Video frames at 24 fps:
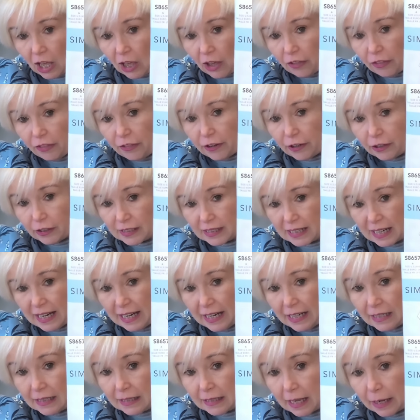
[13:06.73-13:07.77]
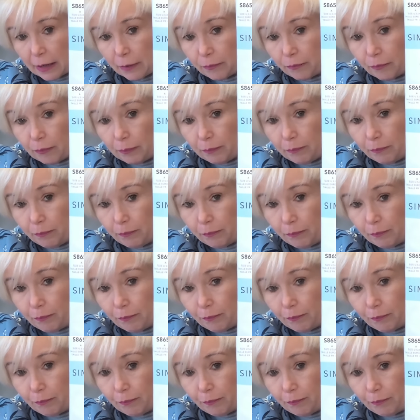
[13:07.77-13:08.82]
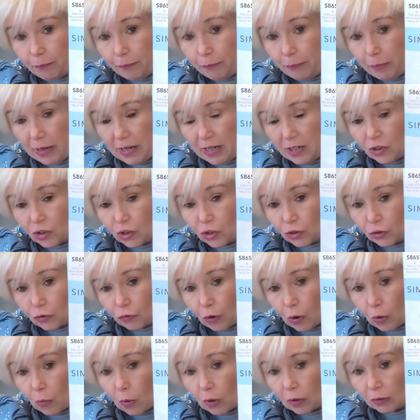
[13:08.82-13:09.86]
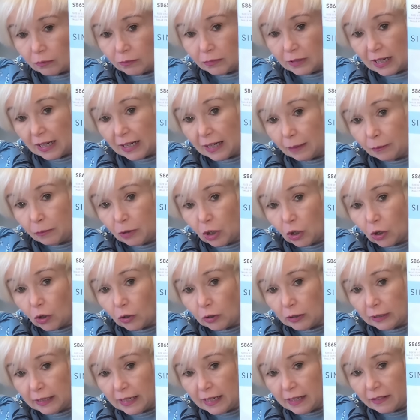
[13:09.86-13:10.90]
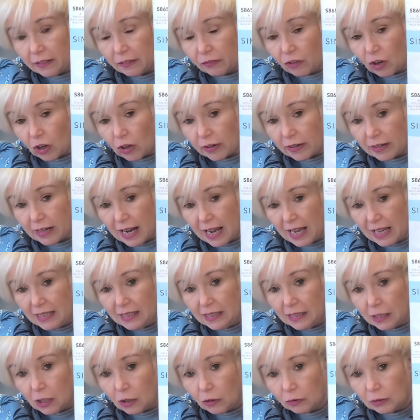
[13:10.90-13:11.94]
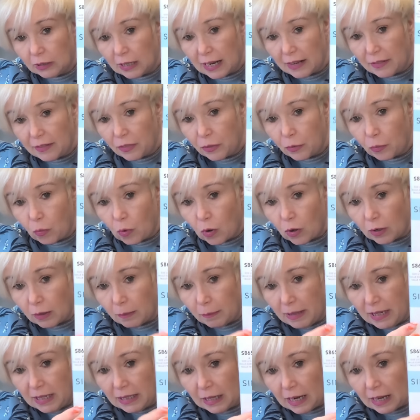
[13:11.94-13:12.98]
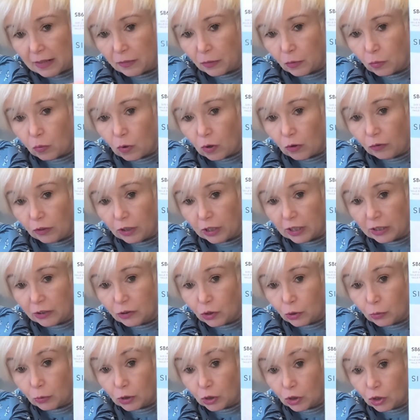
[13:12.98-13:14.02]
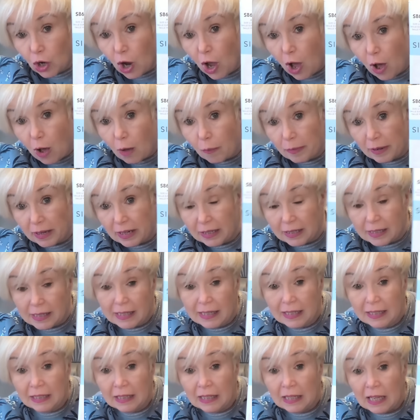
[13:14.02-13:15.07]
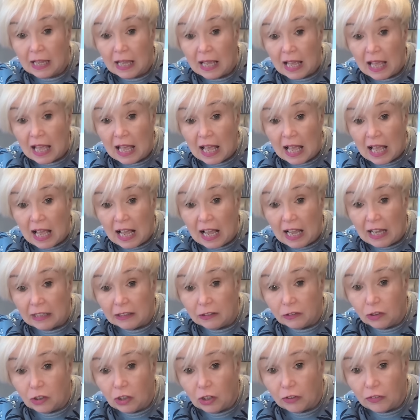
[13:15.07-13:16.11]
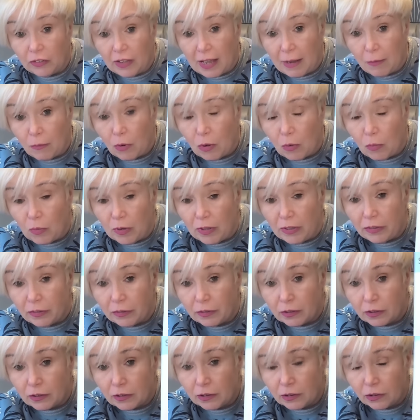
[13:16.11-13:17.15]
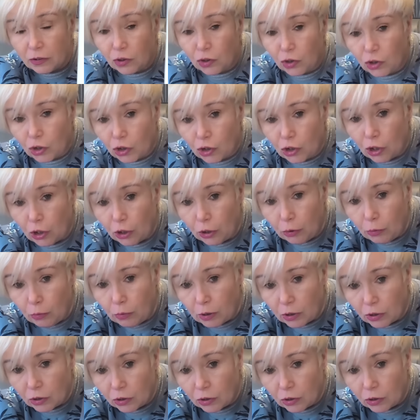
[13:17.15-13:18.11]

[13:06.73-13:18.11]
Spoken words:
that is a beach throw-on, I'm calling it. They've got a nice long length one, a mid-length one. You can do a top in it. And look at that one with two-tone